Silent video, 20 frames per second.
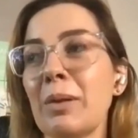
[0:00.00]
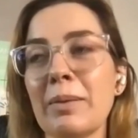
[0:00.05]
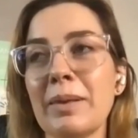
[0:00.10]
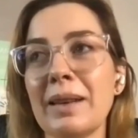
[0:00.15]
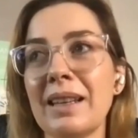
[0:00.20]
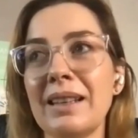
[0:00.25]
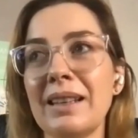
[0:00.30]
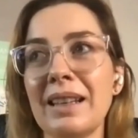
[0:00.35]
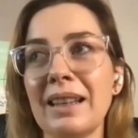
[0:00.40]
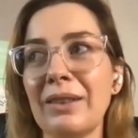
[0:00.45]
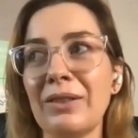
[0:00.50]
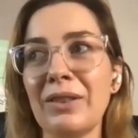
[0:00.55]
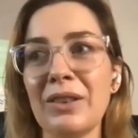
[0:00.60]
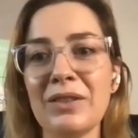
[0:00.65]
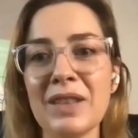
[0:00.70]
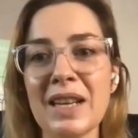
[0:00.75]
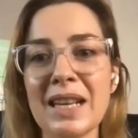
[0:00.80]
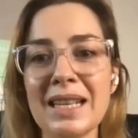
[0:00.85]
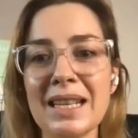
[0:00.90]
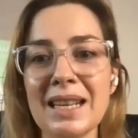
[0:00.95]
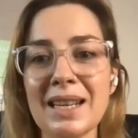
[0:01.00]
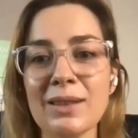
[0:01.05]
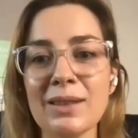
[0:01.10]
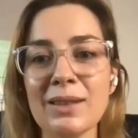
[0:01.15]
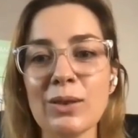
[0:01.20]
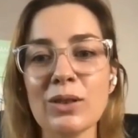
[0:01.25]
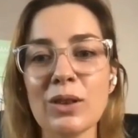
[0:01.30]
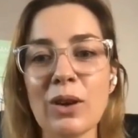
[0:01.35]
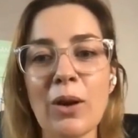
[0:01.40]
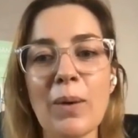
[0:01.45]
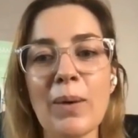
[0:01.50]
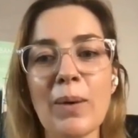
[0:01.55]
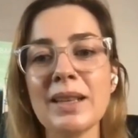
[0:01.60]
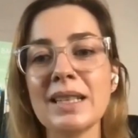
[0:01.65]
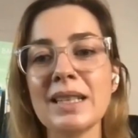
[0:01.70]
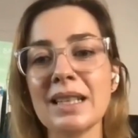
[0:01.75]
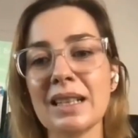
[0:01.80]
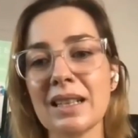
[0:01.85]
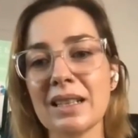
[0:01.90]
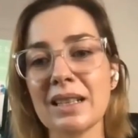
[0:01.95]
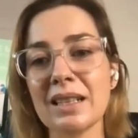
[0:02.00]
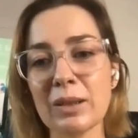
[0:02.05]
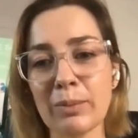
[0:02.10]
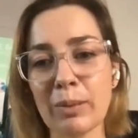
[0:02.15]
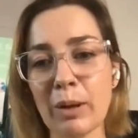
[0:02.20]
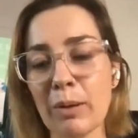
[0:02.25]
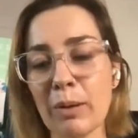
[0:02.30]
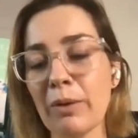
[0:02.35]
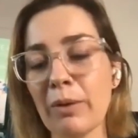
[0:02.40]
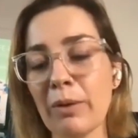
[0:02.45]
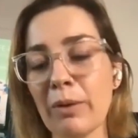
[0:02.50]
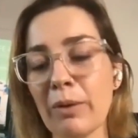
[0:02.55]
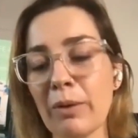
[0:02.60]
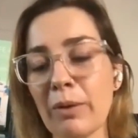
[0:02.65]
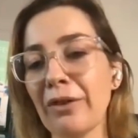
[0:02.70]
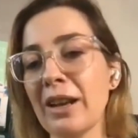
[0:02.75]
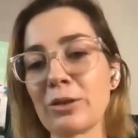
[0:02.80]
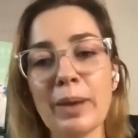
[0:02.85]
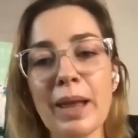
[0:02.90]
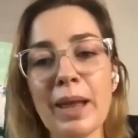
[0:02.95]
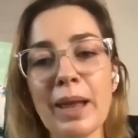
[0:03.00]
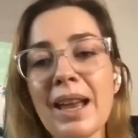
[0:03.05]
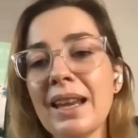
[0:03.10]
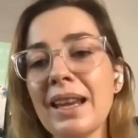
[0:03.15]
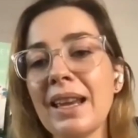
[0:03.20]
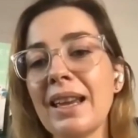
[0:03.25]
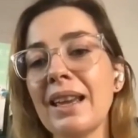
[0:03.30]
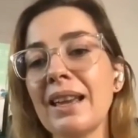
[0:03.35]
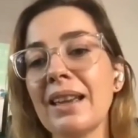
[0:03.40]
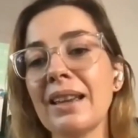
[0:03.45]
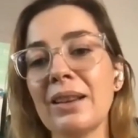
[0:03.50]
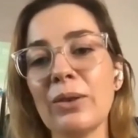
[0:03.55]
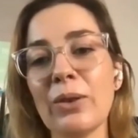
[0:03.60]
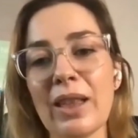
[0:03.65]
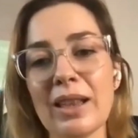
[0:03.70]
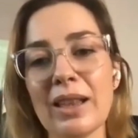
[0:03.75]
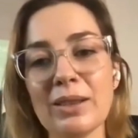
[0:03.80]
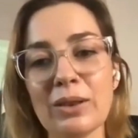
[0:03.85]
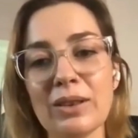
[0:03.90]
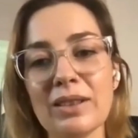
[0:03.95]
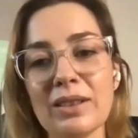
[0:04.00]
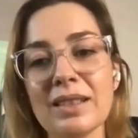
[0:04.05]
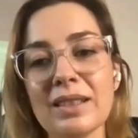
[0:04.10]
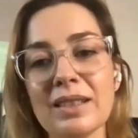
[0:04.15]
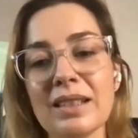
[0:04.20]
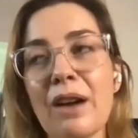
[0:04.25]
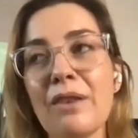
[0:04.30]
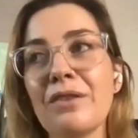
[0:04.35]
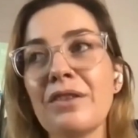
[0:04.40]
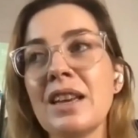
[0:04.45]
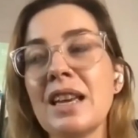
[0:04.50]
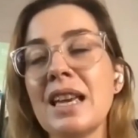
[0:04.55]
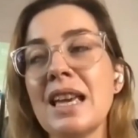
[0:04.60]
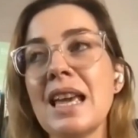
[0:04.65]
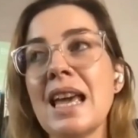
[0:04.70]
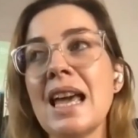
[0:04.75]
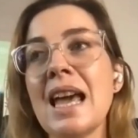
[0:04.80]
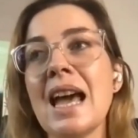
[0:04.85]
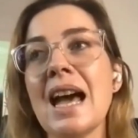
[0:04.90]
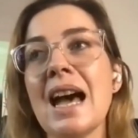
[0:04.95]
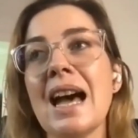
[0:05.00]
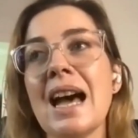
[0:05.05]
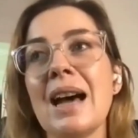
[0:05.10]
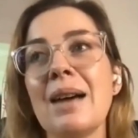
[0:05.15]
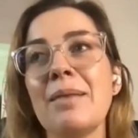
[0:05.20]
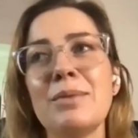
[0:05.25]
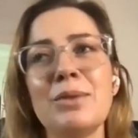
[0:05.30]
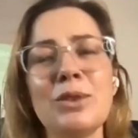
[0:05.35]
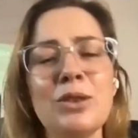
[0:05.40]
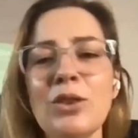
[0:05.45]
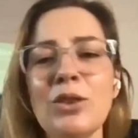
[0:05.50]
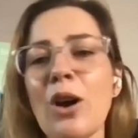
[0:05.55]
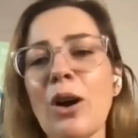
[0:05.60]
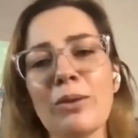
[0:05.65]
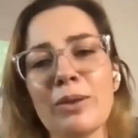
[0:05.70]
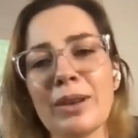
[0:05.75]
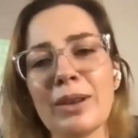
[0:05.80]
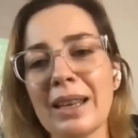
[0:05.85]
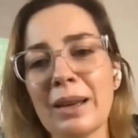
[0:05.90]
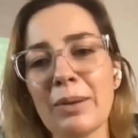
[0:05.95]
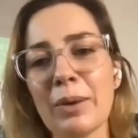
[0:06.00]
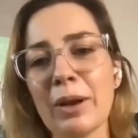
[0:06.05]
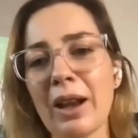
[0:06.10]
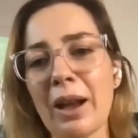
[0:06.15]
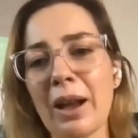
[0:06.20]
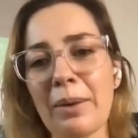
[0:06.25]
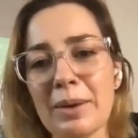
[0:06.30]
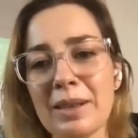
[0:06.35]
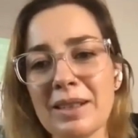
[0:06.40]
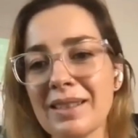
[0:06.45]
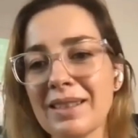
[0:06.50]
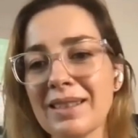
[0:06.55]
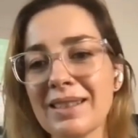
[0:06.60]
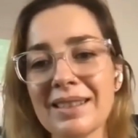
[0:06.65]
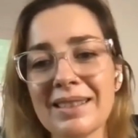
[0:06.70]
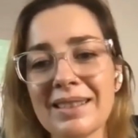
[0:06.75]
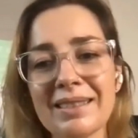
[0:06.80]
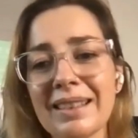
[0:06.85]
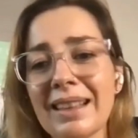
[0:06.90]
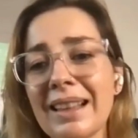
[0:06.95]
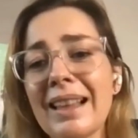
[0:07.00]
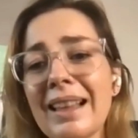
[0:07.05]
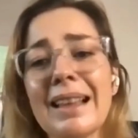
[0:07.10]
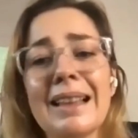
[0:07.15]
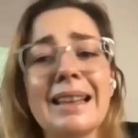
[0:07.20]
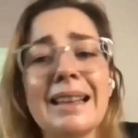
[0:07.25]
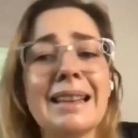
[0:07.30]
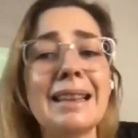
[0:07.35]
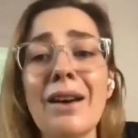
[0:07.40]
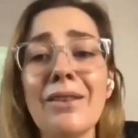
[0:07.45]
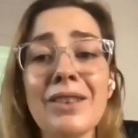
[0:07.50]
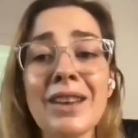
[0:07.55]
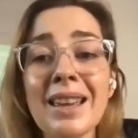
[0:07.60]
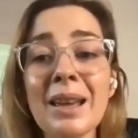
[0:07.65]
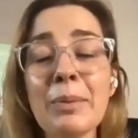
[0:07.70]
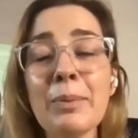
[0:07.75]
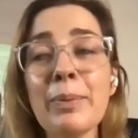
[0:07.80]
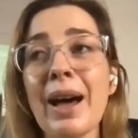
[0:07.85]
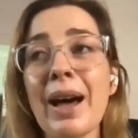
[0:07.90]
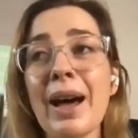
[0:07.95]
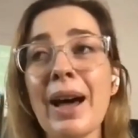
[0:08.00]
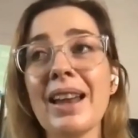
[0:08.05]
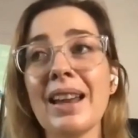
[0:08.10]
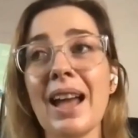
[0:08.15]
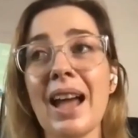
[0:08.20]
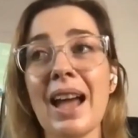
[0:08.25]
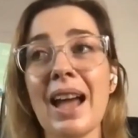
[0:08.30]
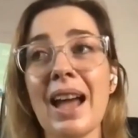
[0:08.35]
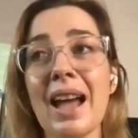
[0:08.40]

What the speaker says: probably nearly 15 years or so, and did a diploma of financial planning and all that sort of stuff. Not really what I was loving, but